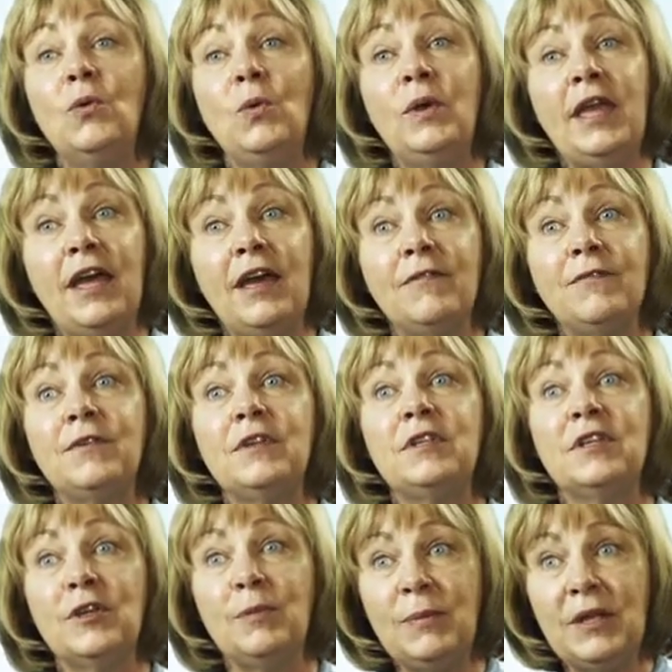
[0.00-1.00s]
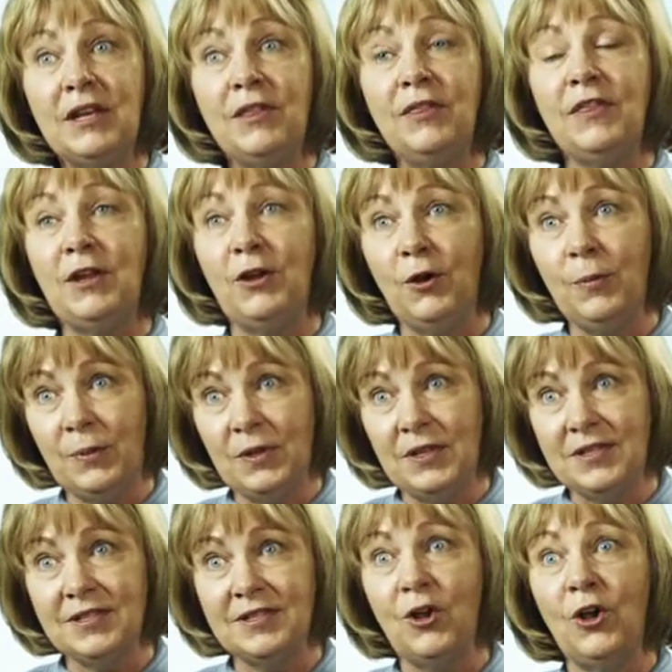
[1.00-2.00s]
we have committed
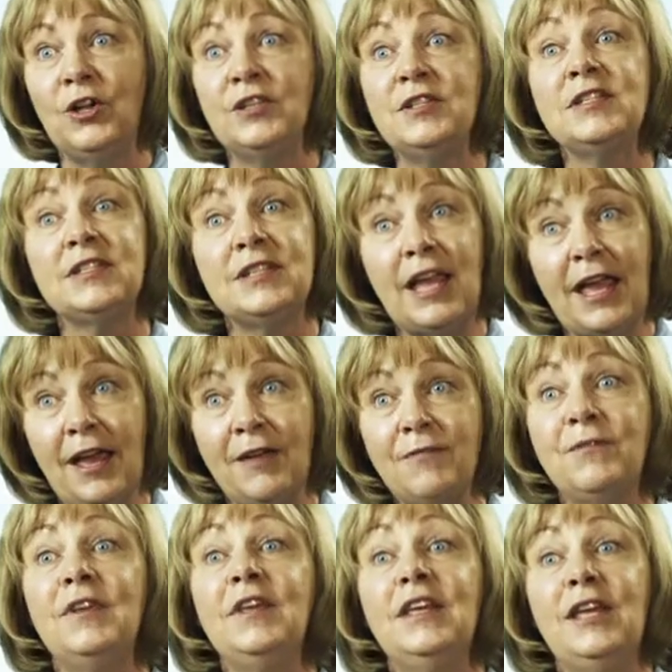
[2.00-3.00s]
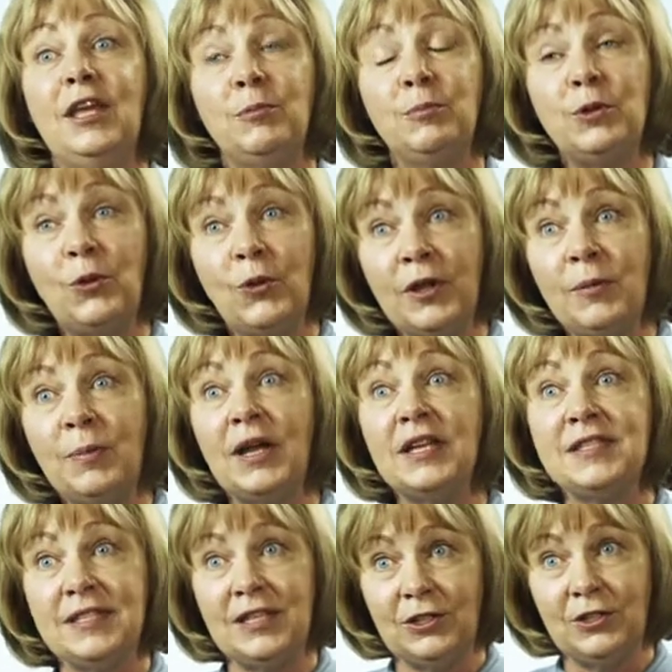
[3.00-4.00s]
therapists on staff employed by
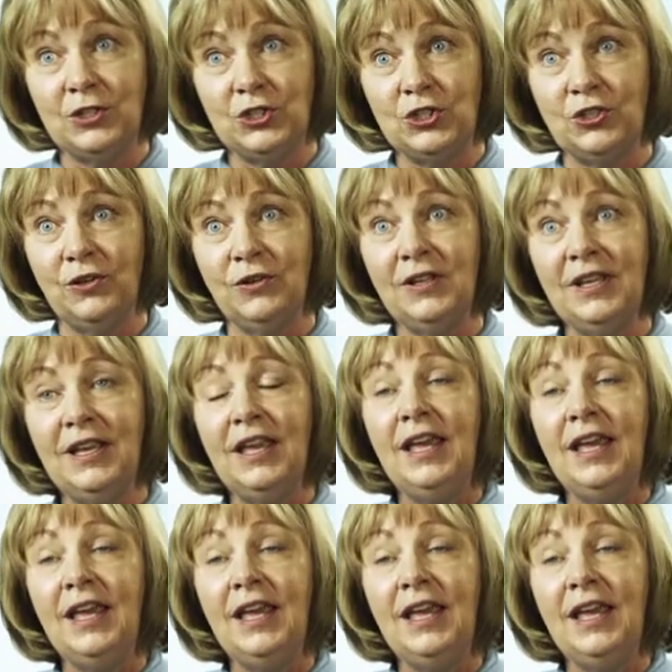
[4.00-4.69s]
Signature.